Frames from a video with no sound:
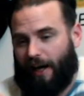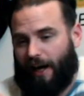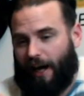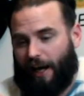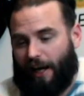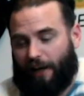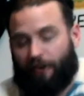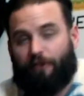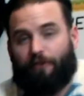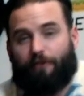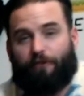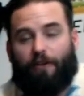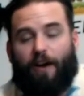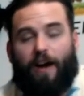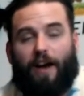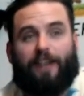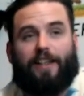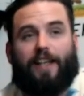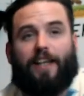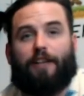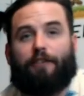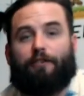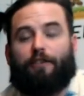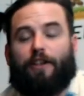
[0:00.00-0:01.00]
I couldn't find
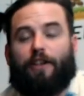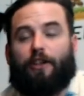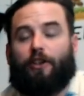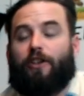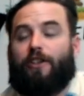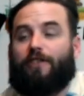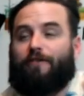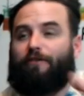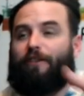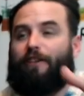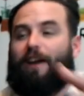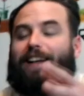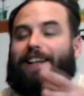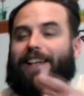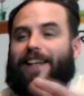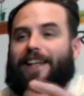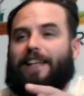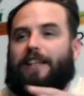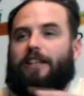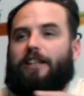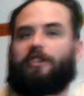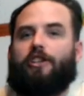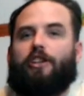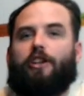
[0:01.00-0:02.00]
anything, I couldn't find
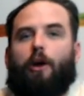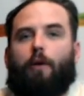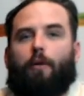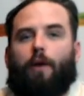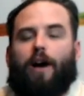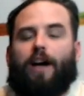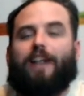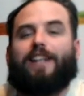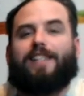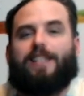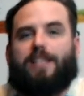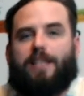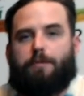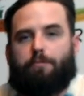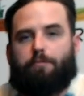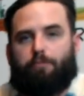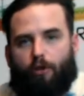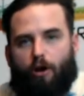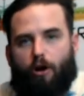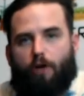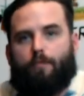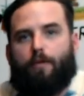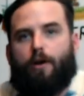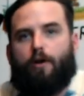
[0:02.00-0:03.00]
any, you know, I could see
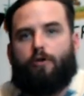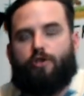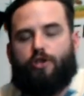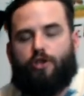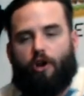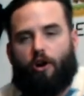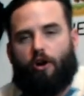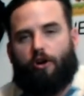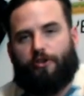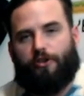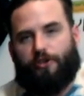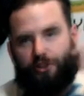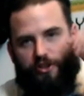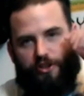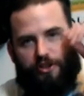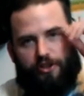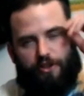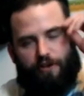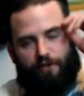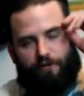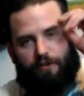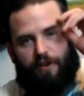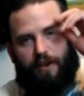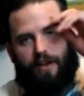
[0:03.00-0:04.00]
promo shots and
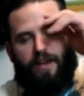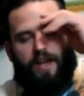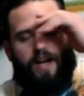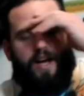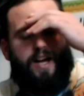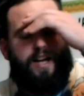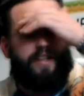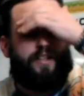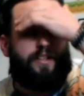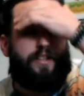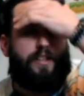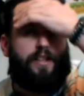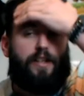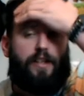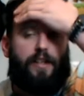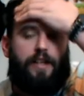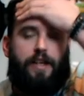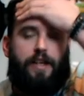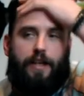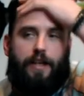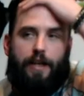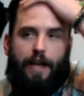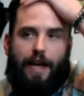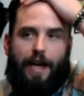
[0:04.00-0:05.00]
stuff like that and
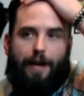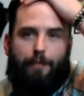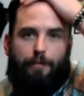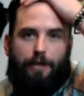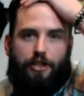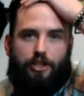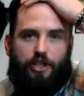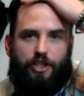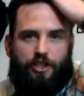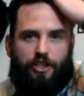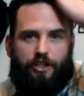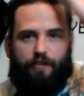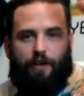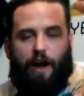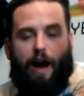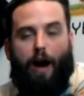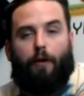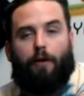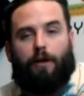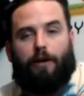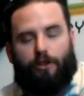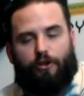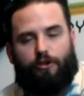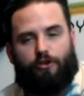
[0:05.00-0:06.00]
images of
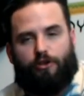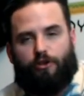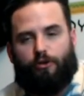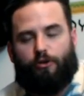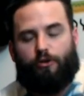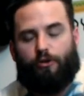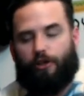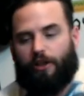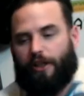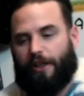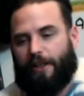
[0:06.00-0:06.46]
how it looks all...